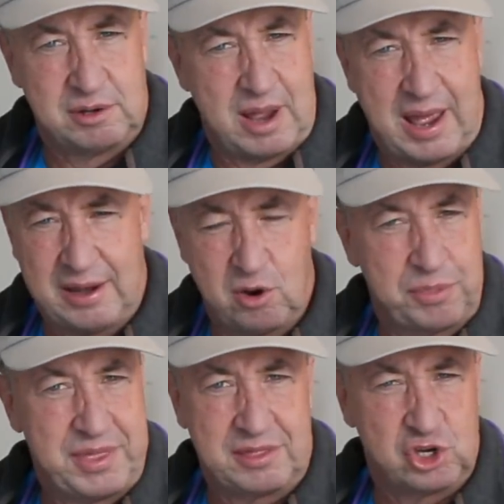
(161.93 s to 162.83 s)
I
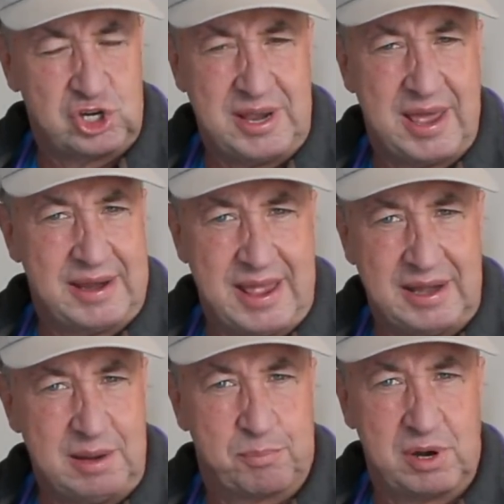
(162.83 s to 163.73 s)
don't think that she had
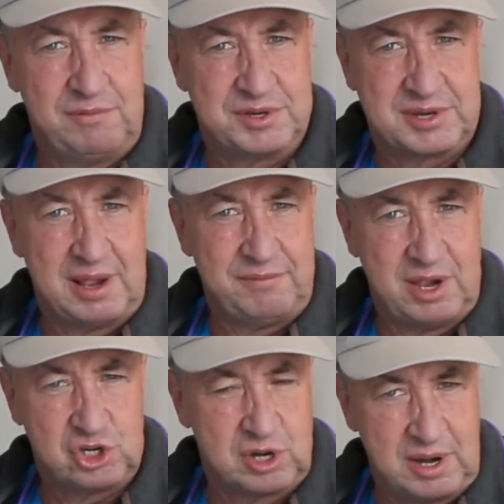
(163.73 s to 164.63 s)
any previous
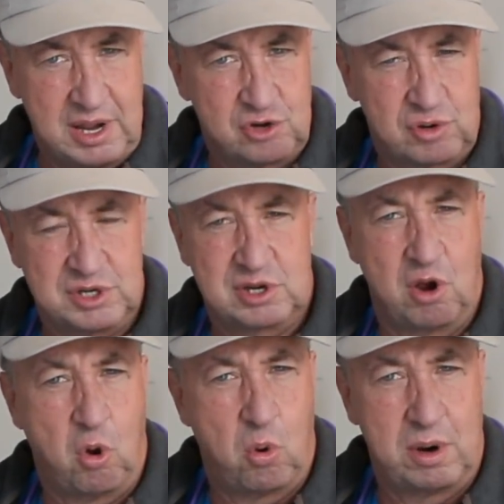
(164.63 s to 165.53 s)
aviation interest
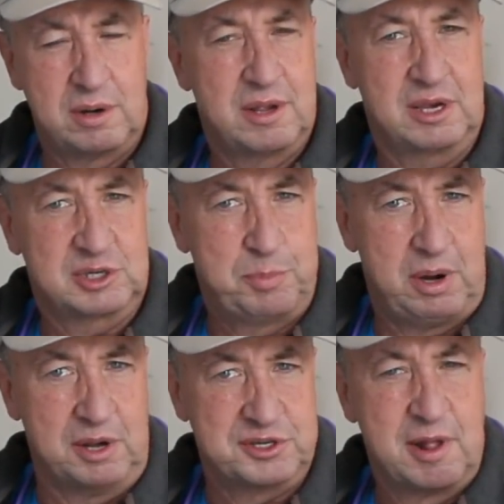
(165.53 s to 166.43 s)
or
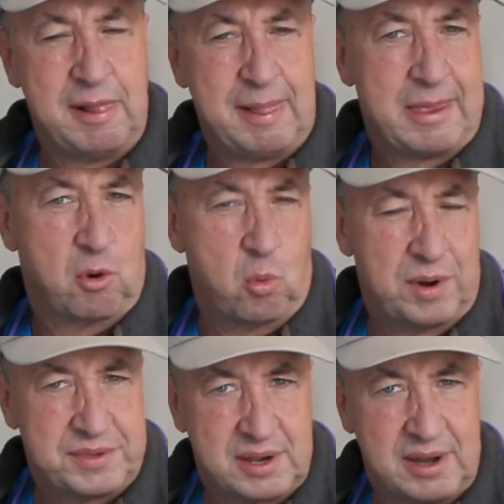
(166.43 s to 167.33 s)
experience.
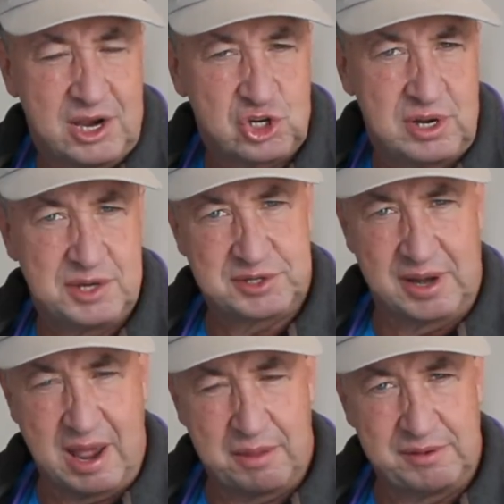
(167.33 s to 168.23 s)
What the connection is and
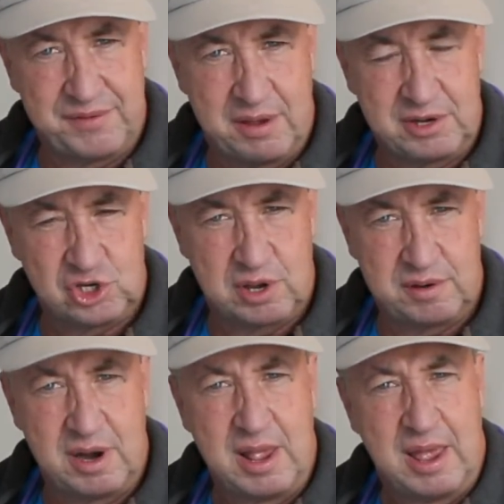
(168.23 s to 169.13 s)
how they found each
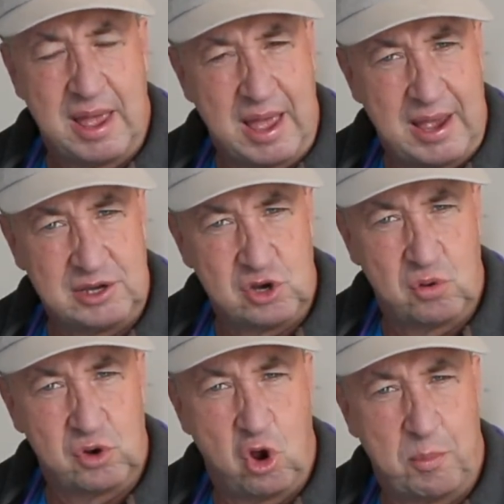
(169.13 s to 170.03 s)
other, I
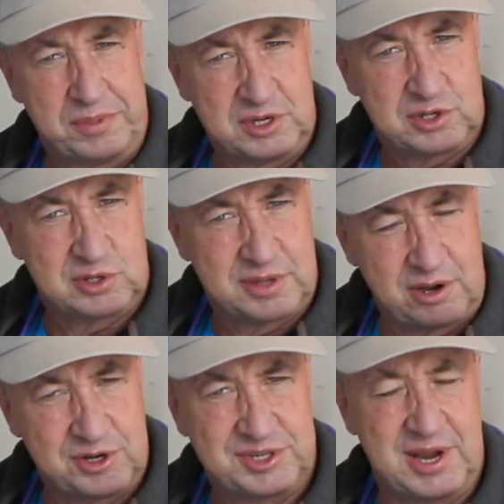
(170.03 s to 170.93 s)
don't know. But this is
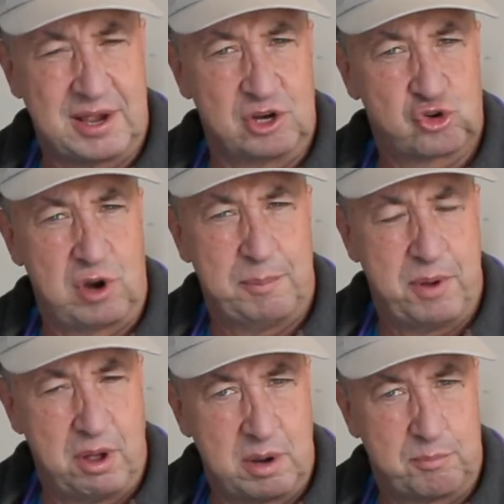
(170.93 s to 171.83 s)
their second trip
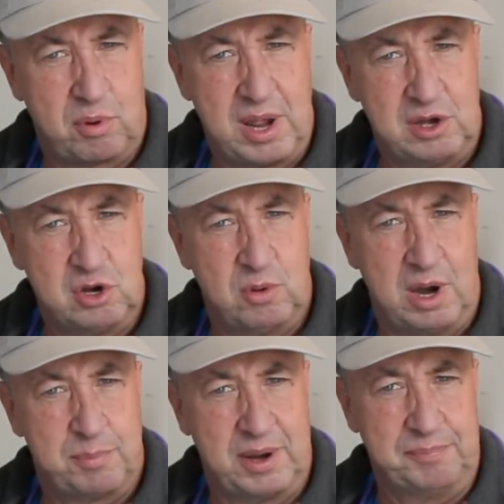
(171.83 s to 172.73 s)
on a brand new
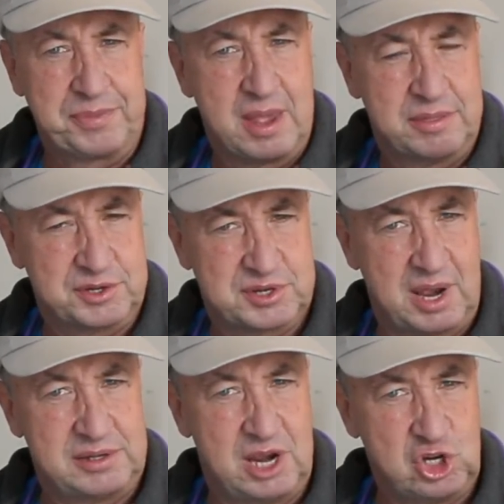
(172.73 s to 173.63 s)
airplane. The
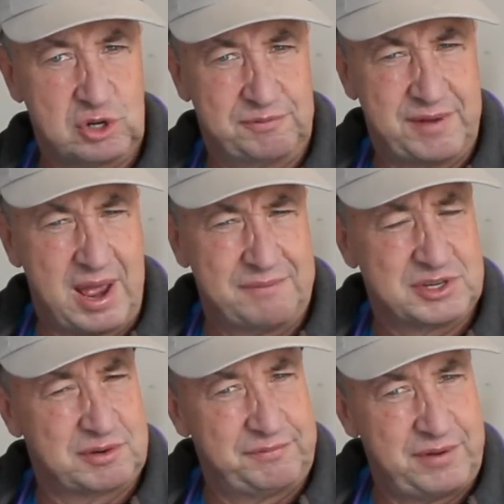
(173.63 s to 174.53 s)
Citation 5
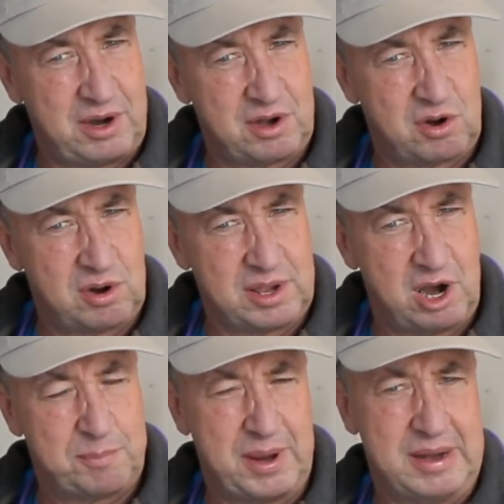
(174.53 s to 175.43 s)
is a very early
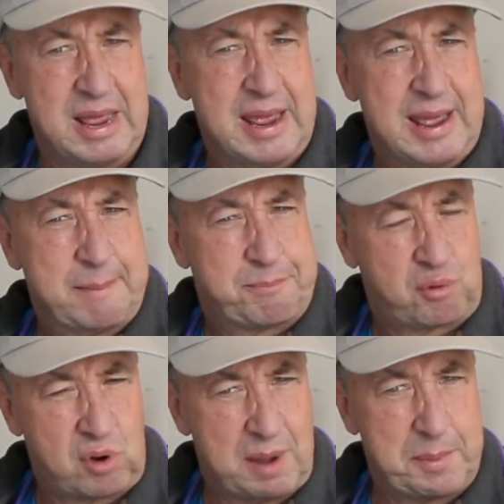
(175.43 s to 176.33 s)
airplane,
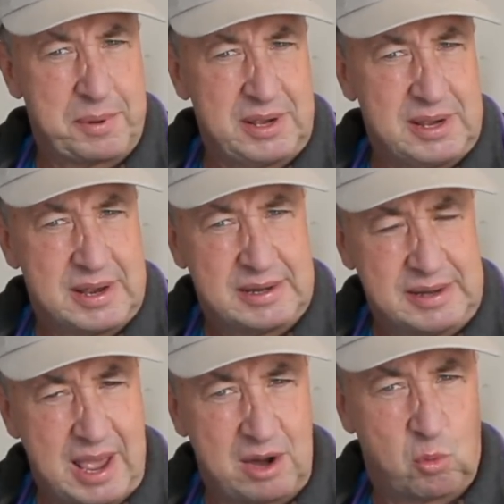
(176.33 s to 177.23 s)
probably
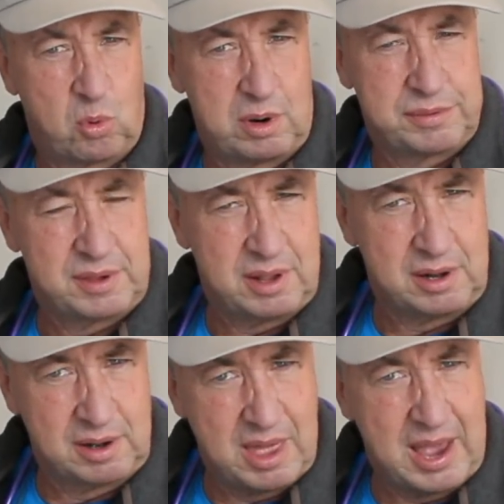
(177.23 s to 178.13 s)
not worth a
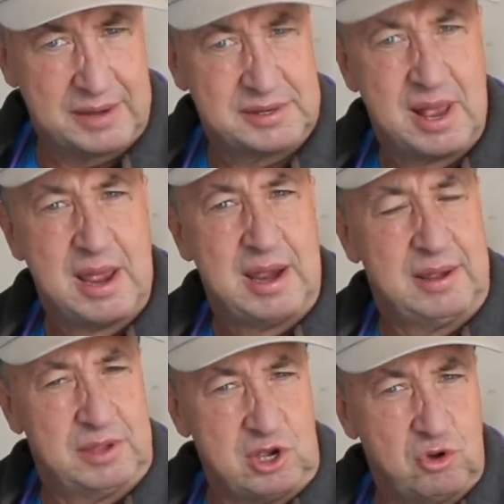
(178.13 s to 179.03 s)
lot
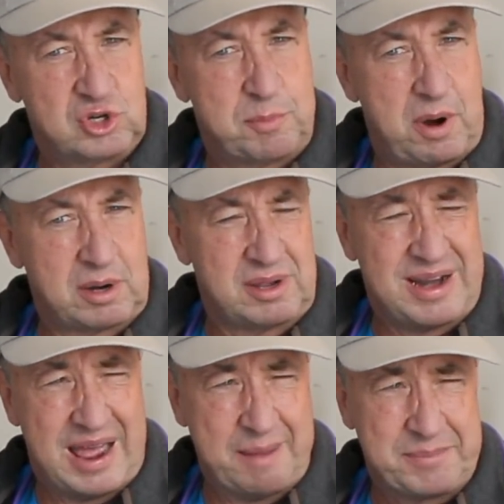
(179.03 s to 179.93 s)
in the used market.
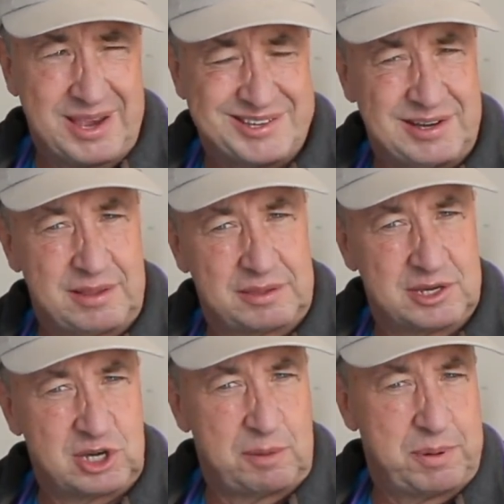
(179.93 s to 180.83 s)
I'm guessing that
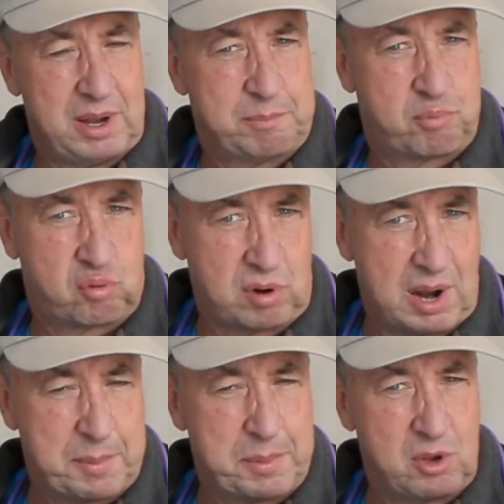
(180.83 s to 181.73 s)
this airplane
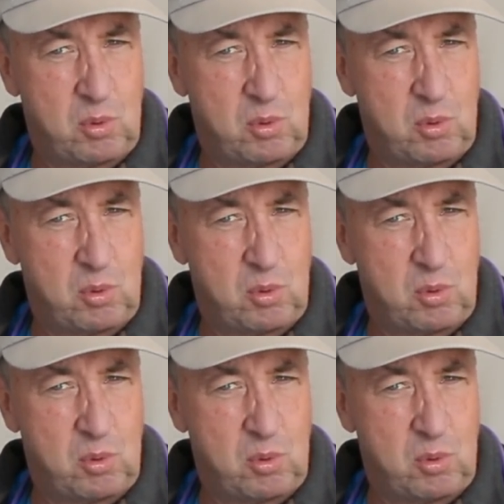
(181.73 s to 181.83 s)
probably